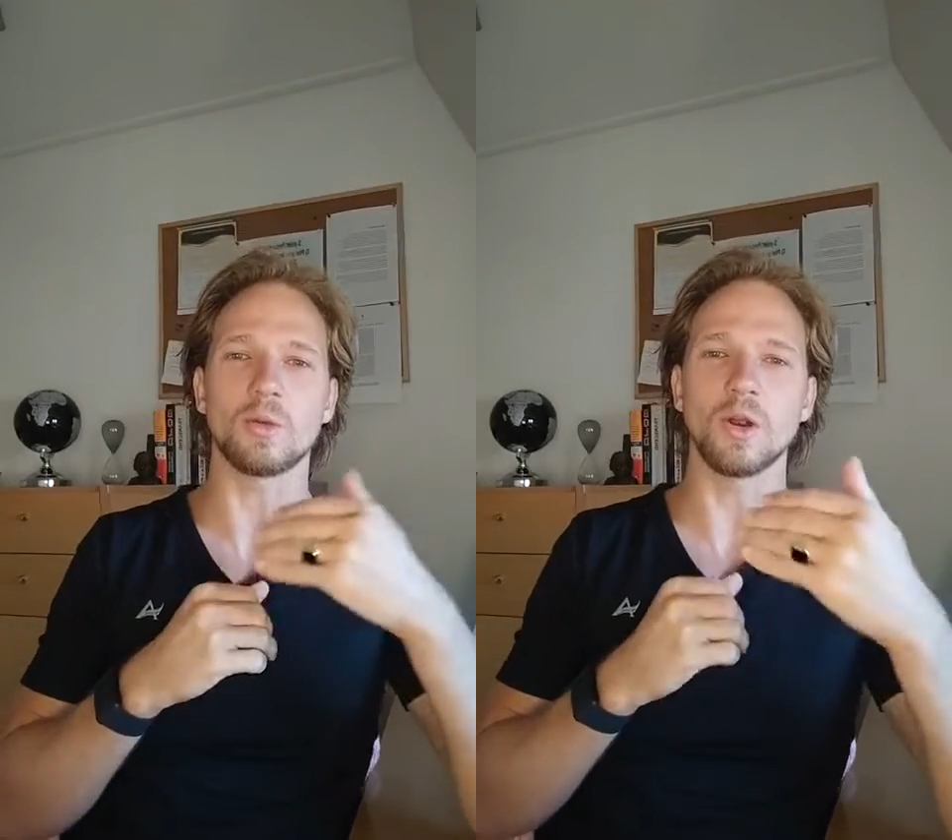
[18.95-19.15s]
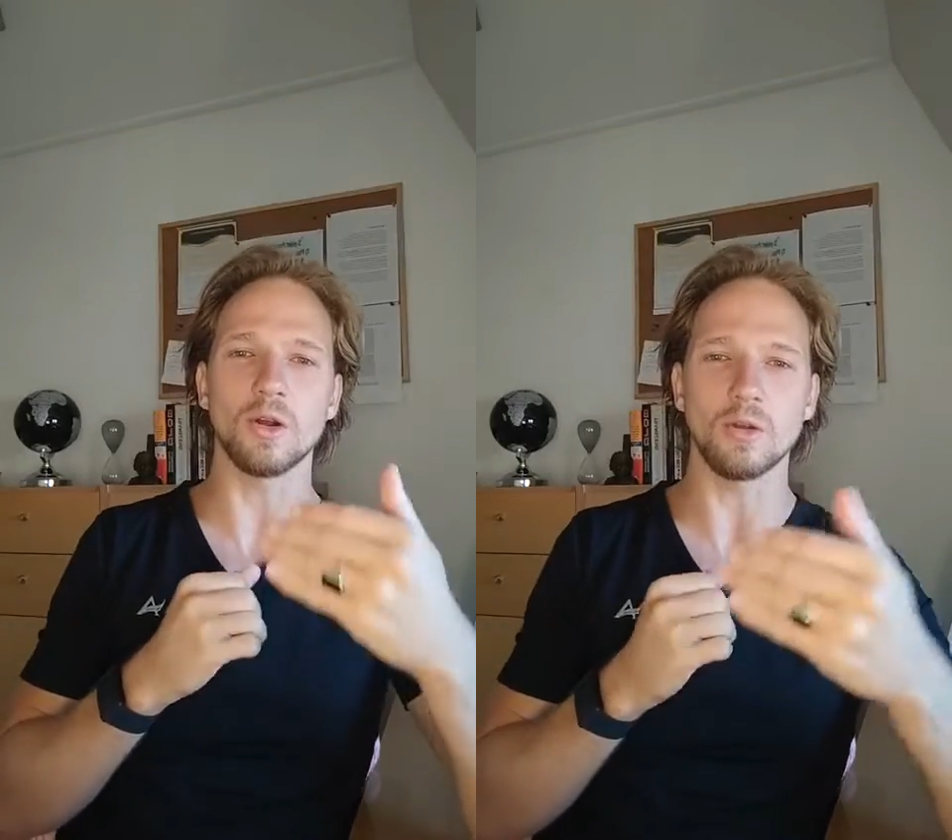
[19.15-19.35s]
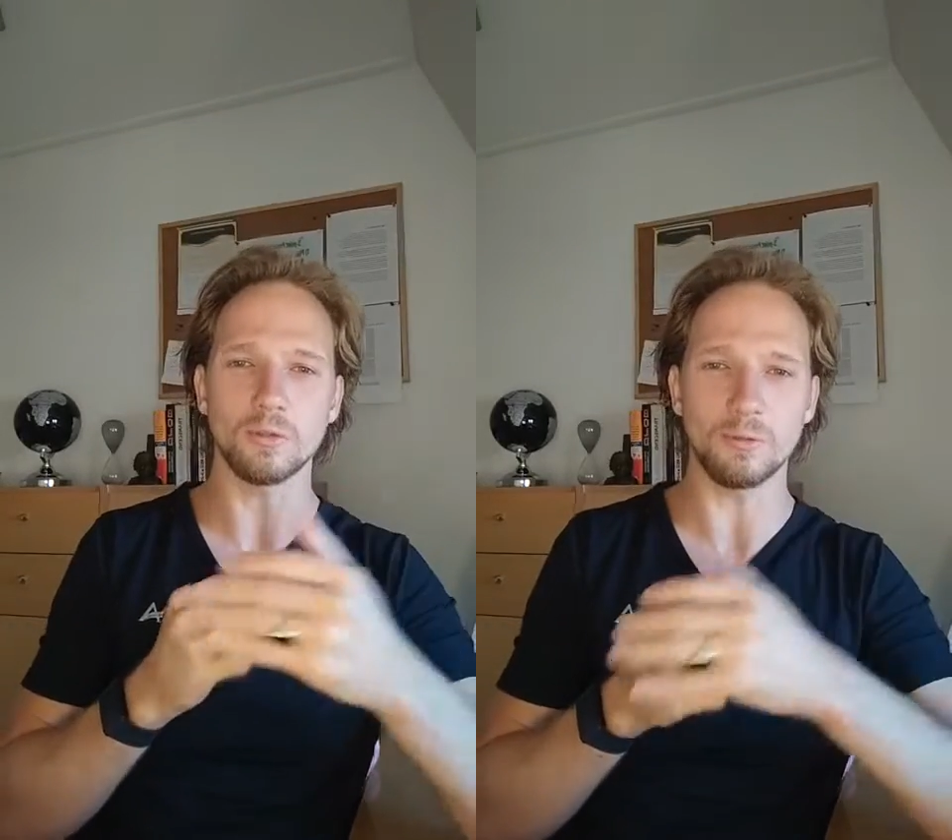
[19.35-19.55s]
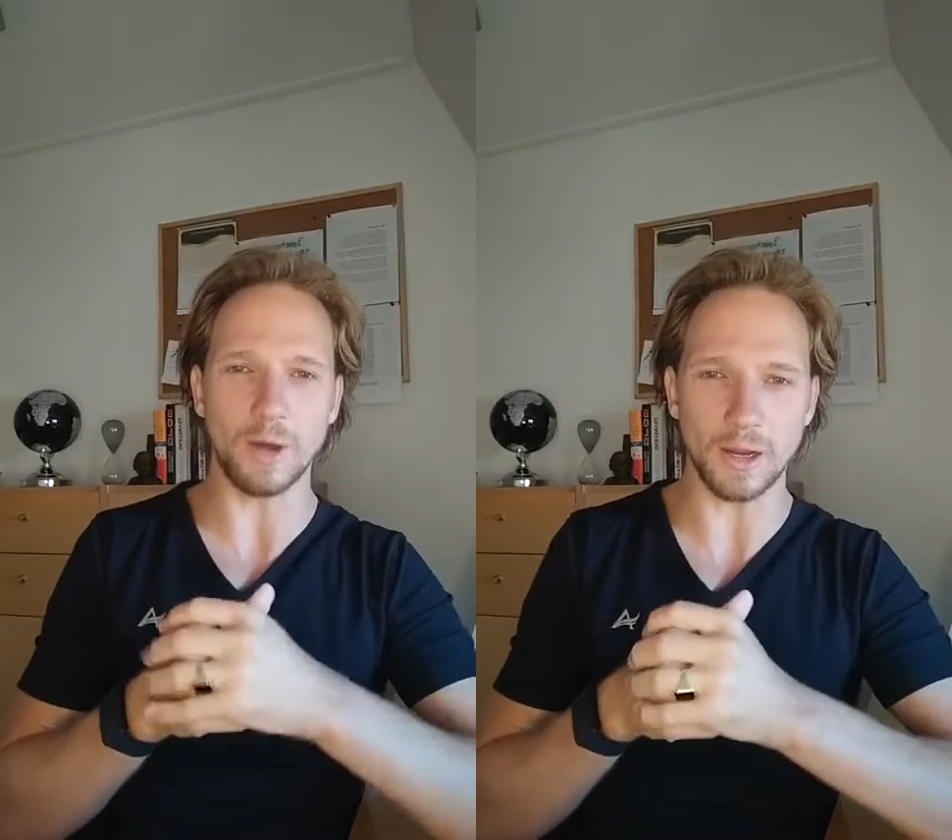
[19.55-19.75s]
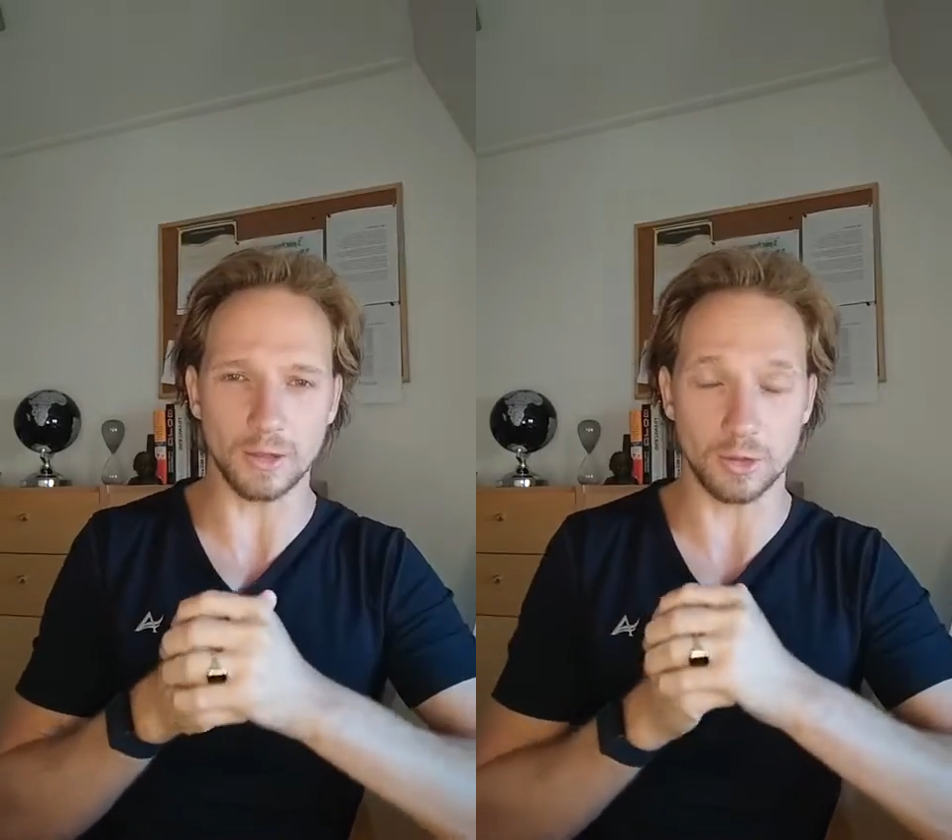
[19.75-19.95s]
we're on
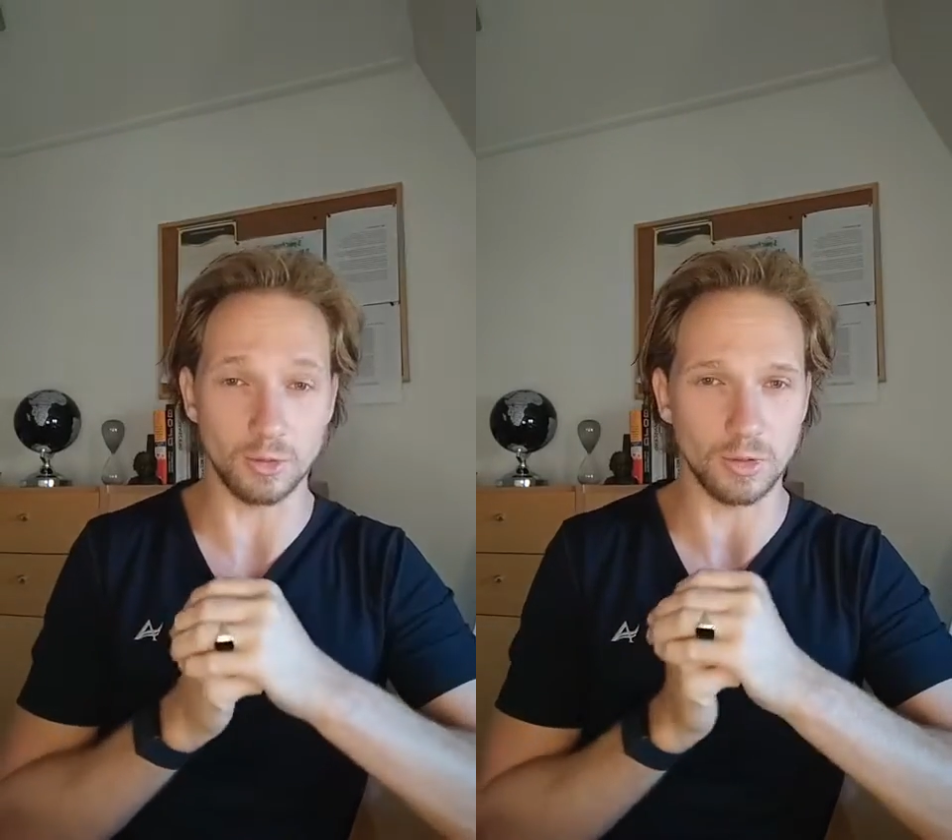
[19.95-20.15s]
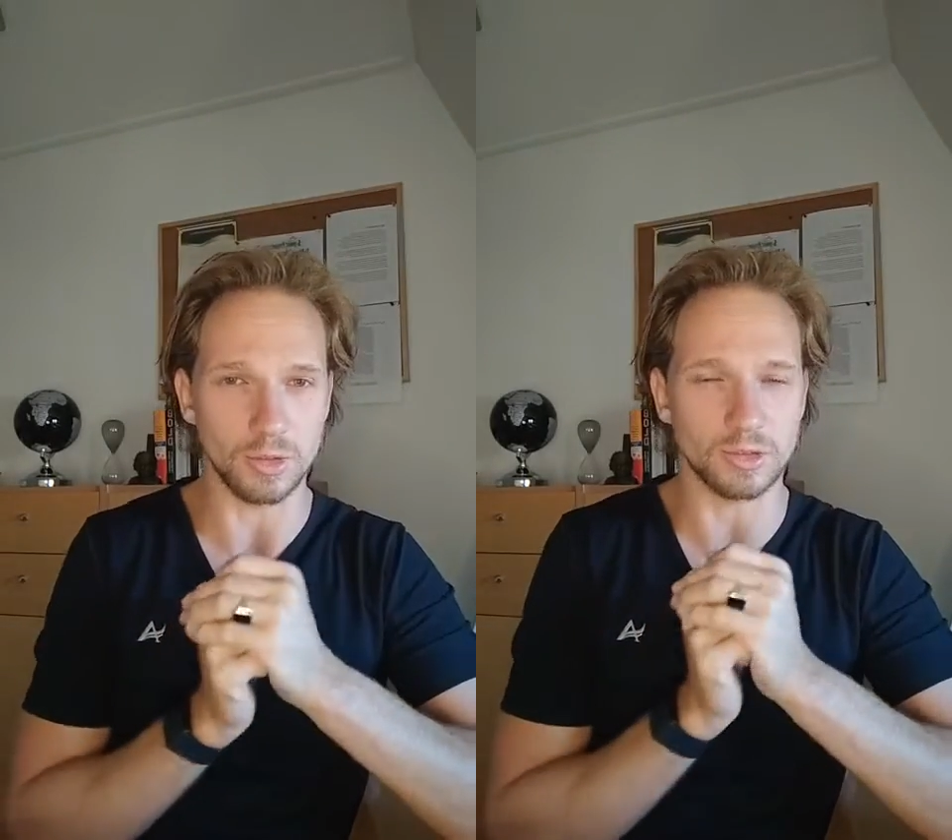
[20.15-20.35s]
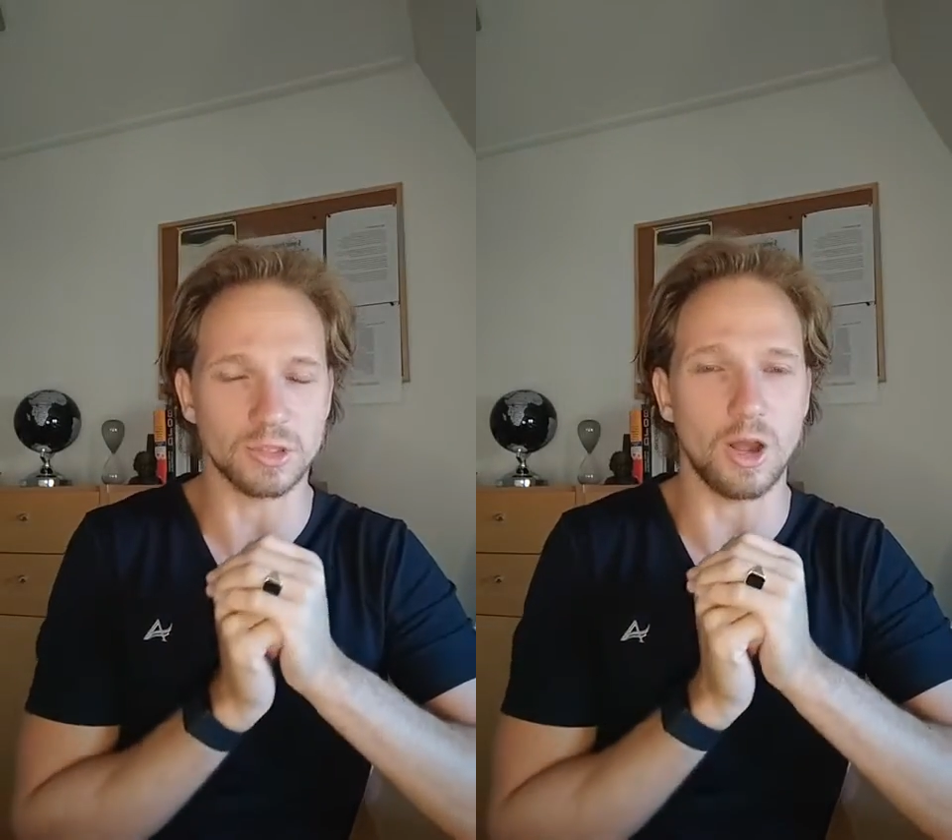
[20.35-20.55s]
fire towards